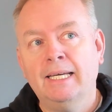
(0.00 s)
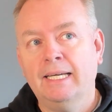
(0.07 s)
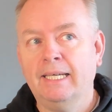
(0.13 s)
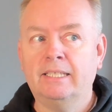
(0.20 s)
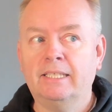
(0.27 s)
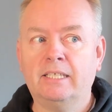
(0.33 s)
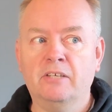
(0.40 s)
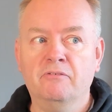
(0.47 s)

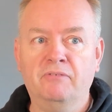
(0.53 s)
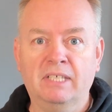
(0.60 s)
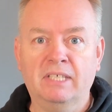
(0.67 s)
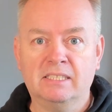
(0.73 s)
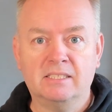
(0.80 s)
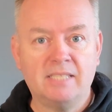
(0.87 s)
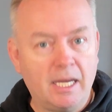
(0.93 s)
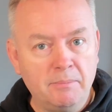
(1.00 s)
It can
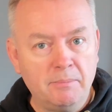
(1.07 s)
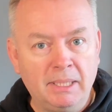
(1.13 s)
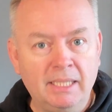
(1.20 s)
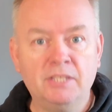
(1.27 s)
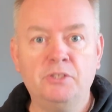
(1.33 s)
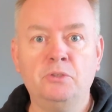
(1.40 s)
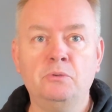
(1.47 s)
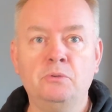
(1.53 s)
fix timing
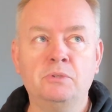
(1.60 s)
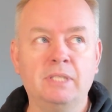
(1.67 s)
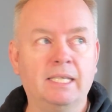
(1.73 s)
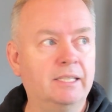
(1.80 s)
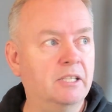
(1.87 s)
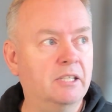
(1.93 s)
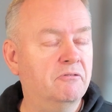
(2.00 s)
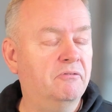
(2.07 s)
issues.
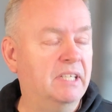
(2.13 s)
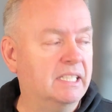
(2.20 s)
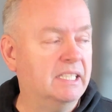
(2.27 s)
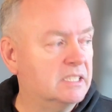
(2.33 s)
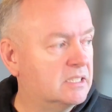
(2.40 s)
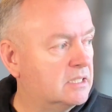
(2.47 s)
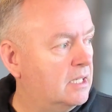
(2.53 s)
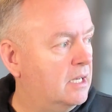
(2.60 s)
It can
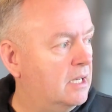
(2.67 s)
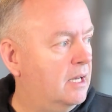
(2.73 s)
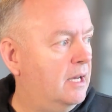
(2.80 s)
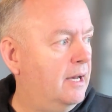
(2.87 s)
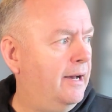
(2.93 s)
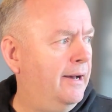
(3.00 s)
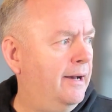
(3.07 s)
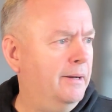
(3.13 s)
fix
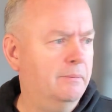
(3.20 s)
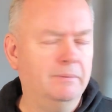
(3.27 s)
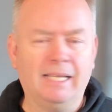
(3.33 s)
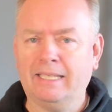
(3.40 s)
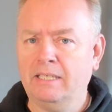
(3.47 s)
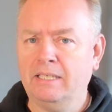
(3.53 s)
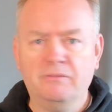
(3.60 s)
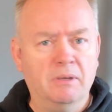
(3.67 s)
uh,
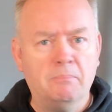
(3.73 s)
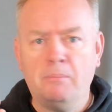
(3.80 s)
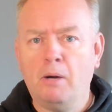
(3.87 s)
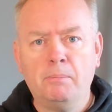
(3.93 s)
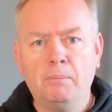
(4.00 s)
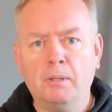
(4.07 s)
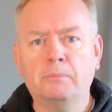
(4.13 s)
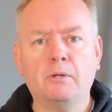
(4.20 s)
like if a
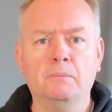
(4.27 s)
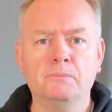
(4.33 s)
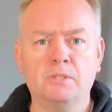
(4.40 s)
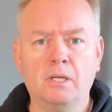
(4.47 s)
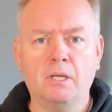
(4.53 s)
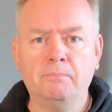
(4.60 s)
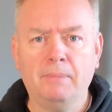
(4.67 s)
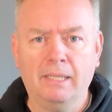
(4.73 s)
pop-up comes
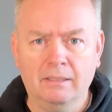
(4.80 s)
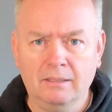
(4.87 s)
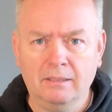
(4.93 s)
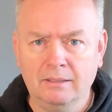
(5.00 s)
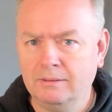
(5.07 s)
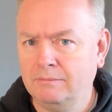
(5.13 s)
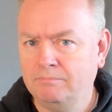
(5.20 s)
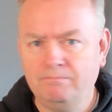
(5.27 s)
up
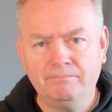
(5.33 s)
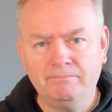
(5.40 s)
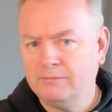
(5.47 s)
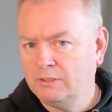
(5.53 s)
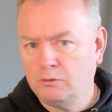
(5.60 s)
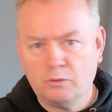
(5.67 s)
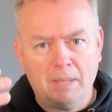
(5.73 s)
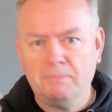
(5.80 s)
and
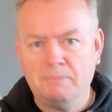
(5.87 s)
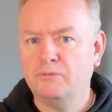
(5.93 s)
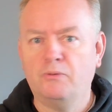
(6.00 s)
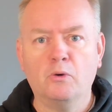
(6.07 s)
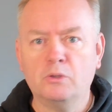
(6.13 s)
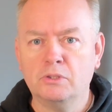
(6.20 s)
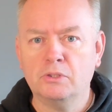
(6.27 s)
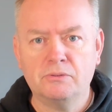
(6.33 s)
grabs
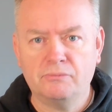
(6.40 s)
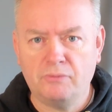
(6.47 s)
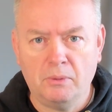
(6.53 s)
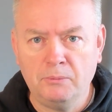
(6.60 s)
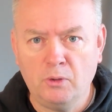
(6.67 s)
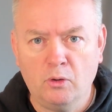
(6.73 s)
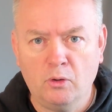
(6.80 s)
focus from your